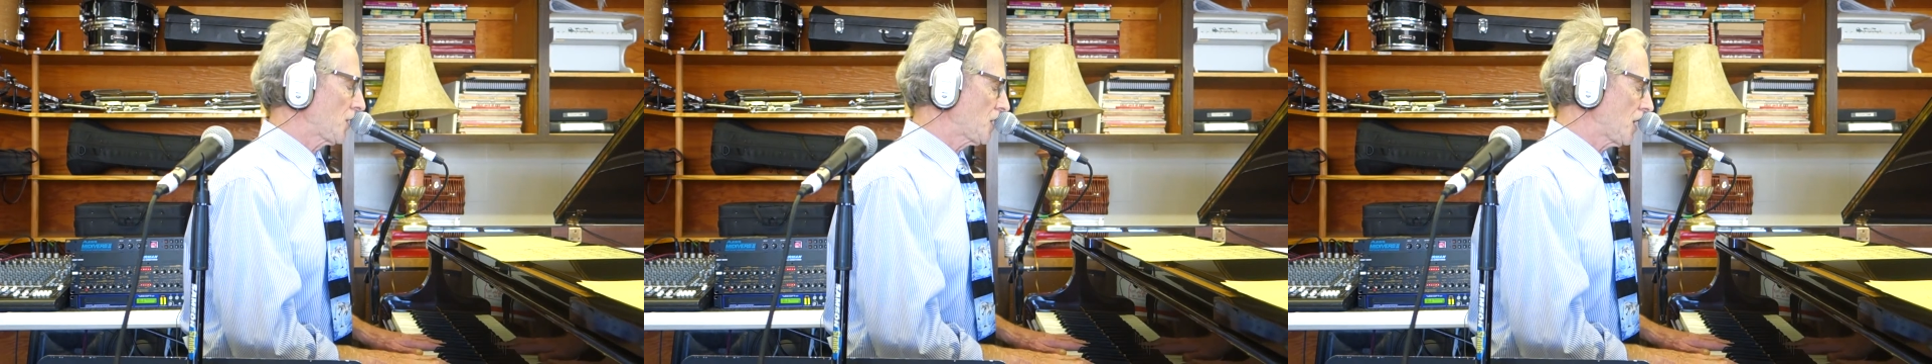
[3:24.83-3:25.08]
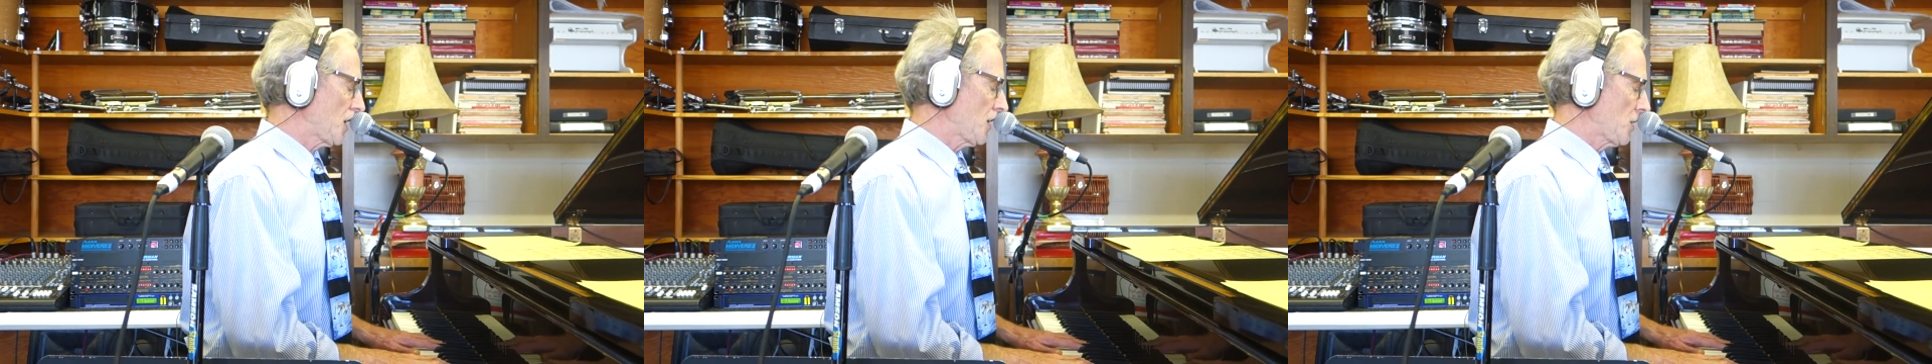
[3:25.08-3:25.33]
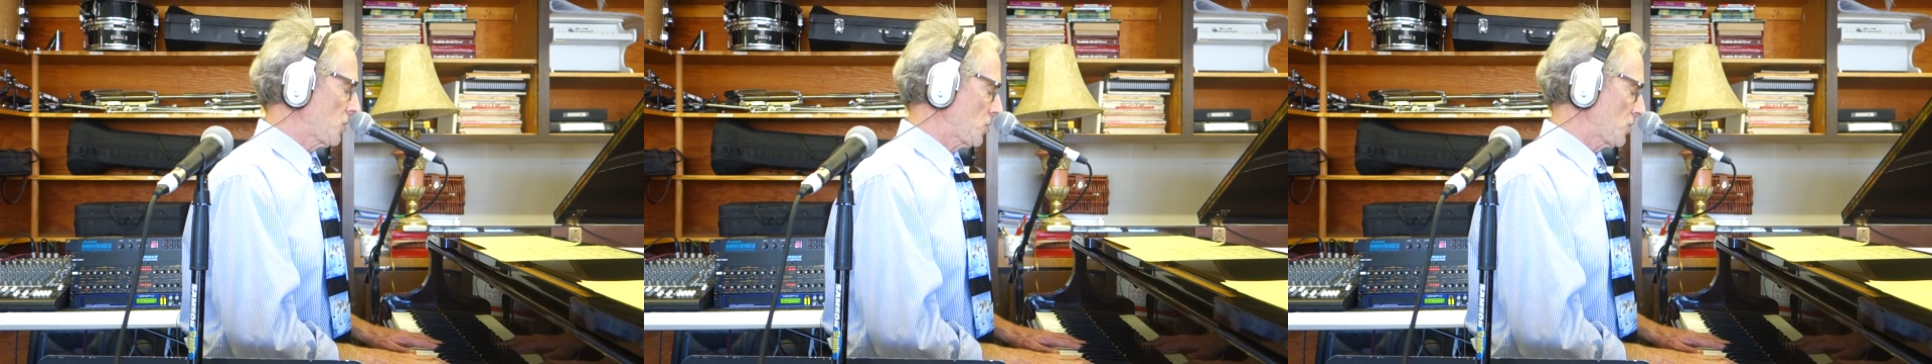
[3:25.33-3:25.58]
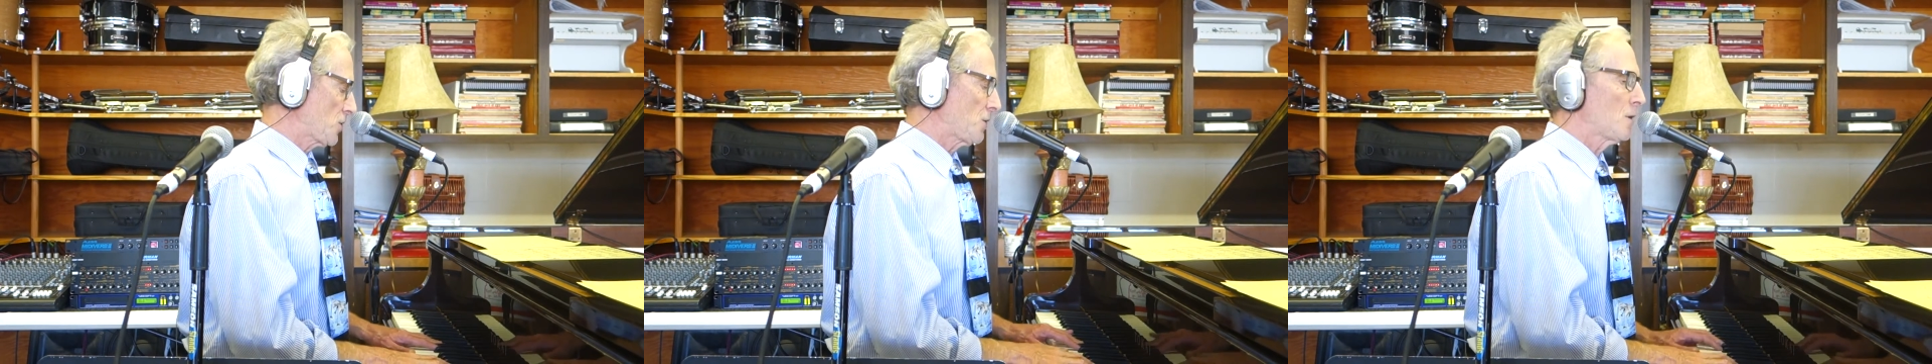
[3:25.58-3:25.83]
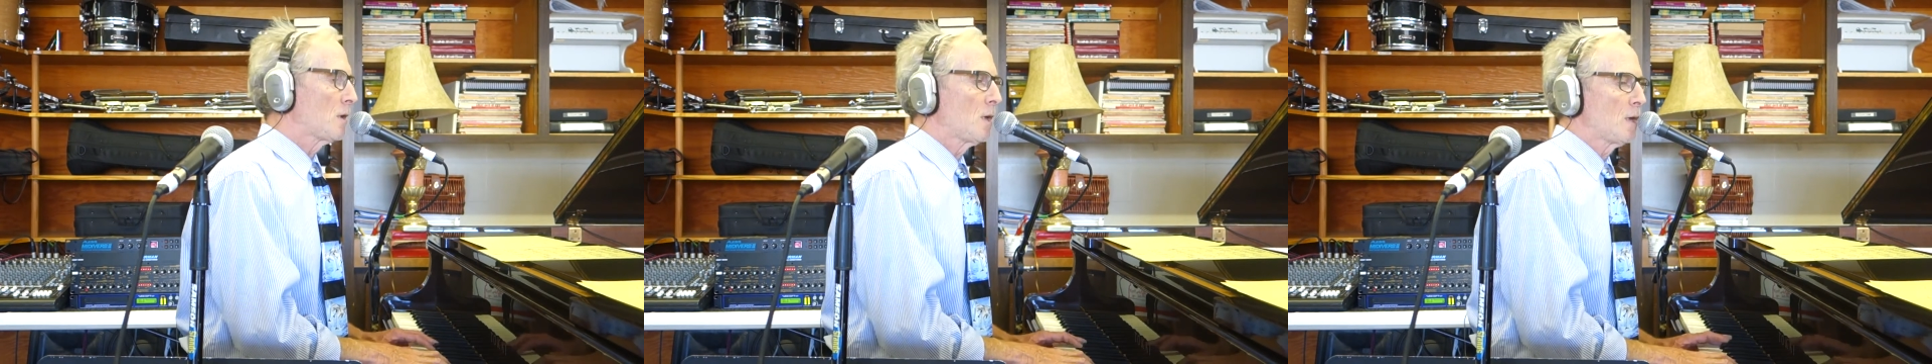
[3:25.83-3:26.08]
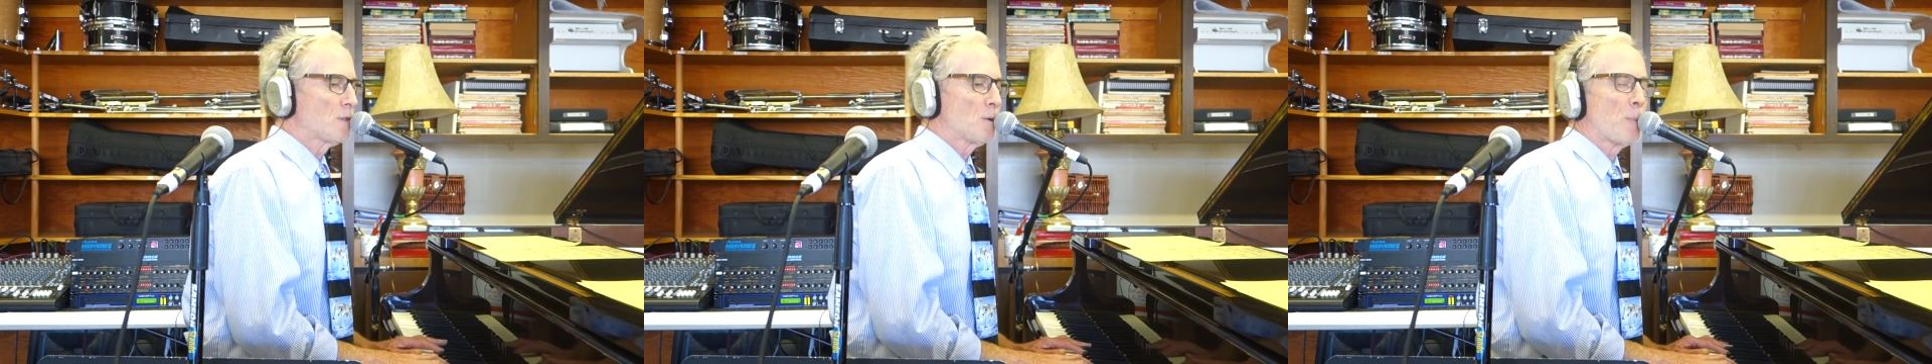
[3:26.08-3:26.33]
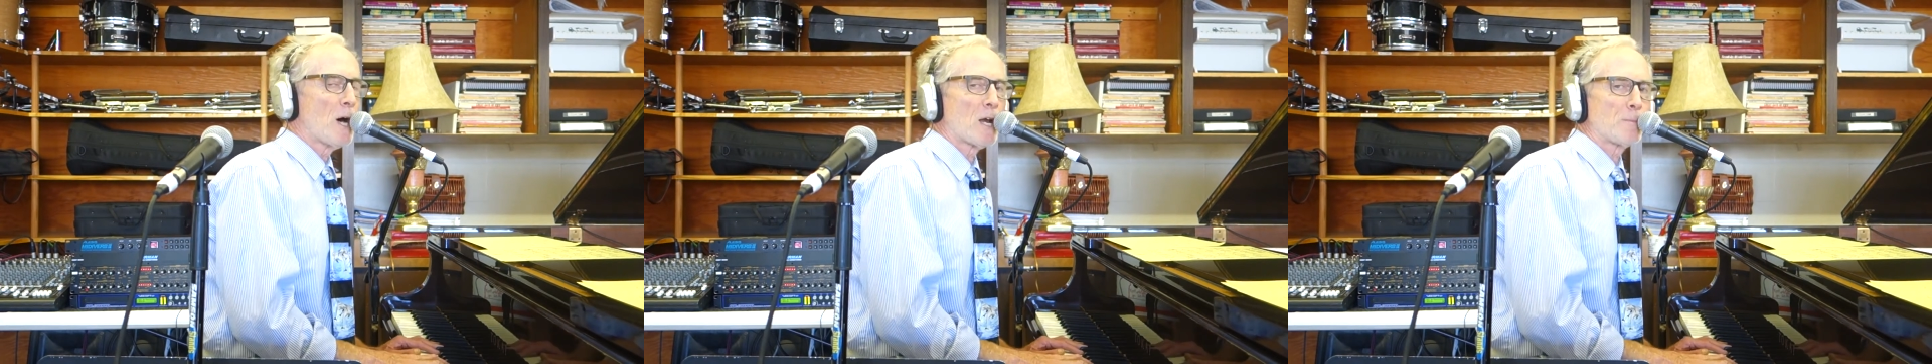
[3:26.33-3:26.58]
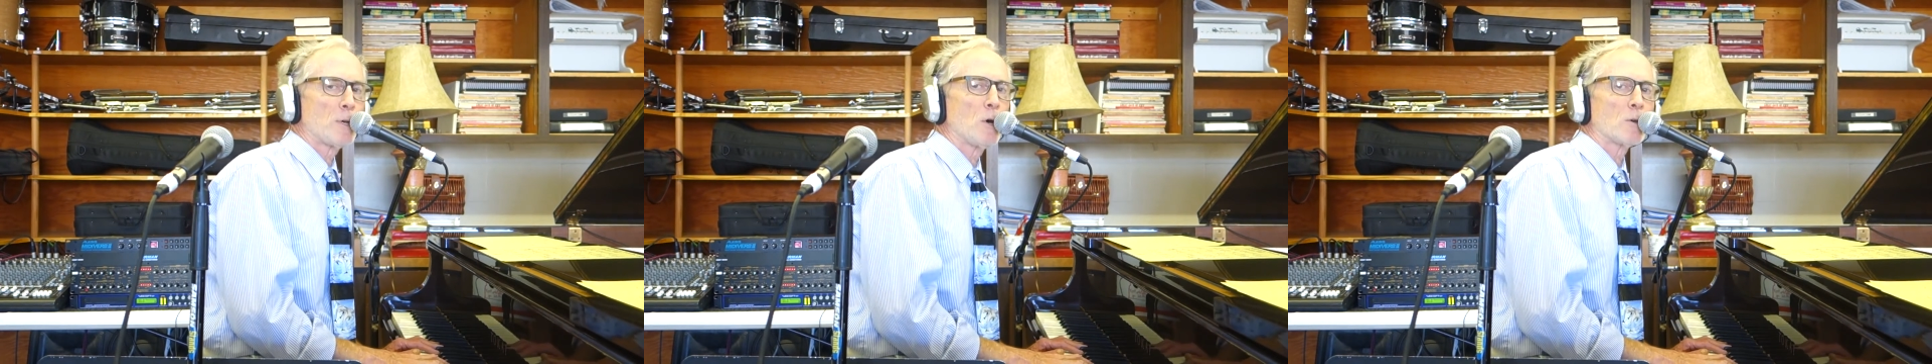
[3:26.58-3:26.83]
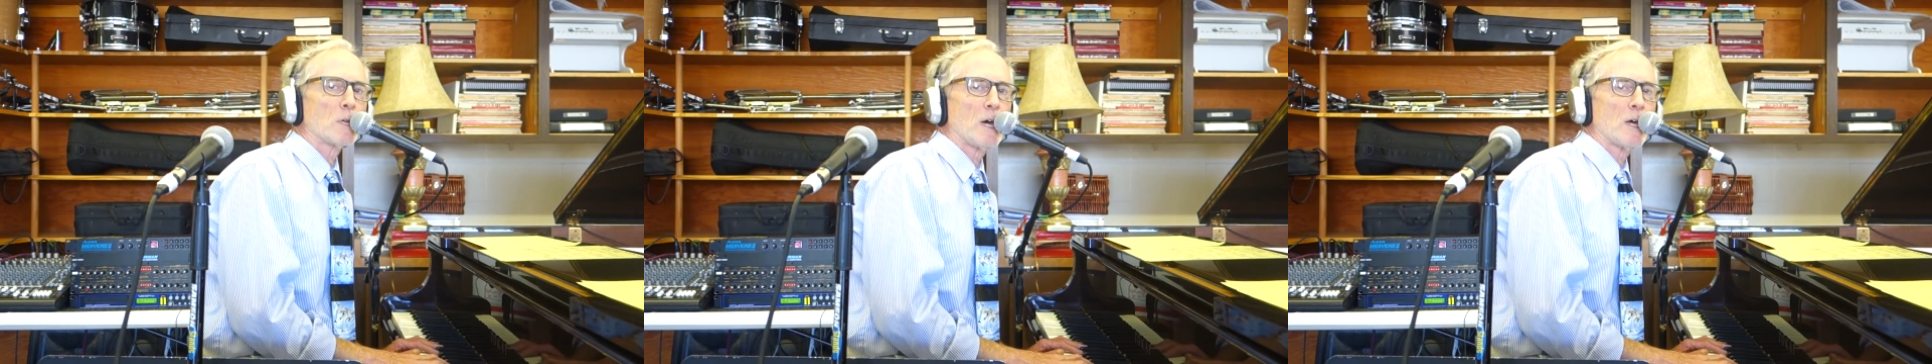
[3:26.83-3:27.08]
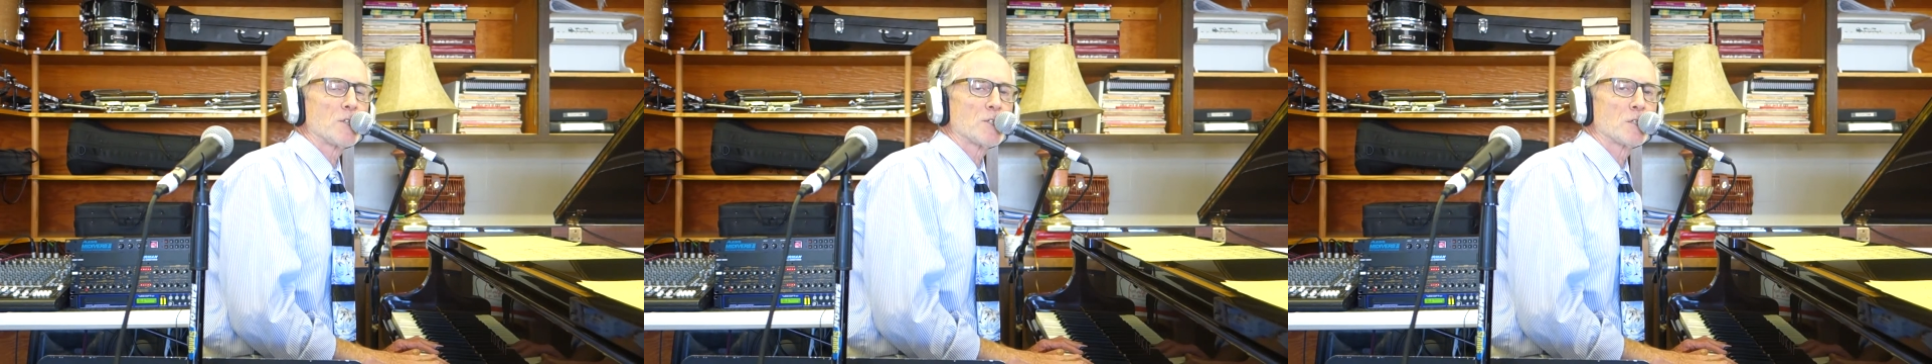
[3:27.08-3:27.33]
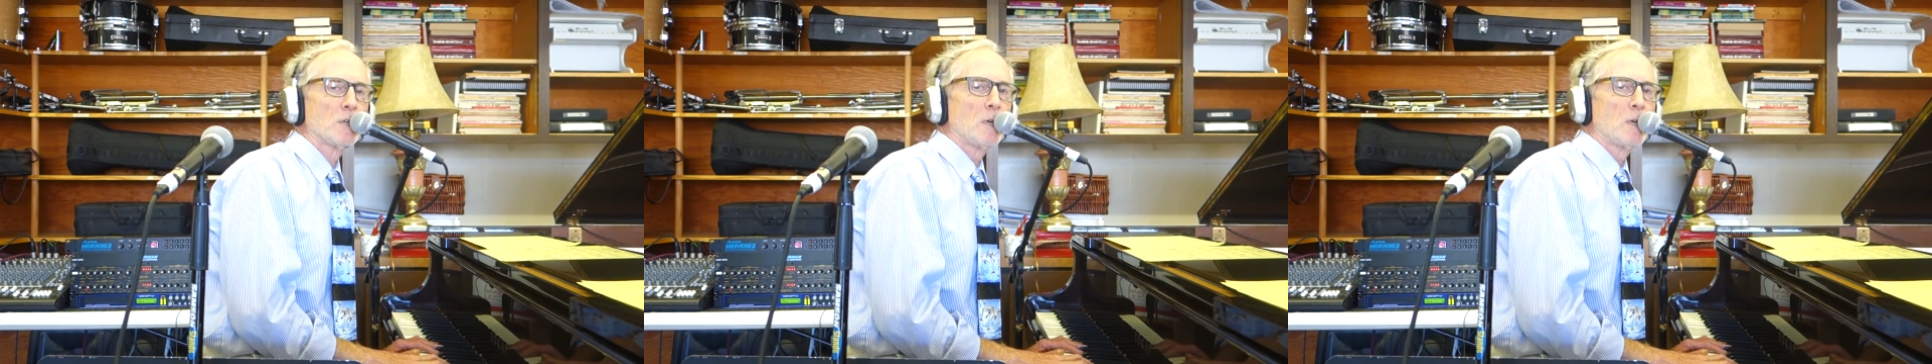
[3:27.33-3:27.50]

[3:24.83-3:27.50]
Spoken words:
The tonic is just the bottom note, guys.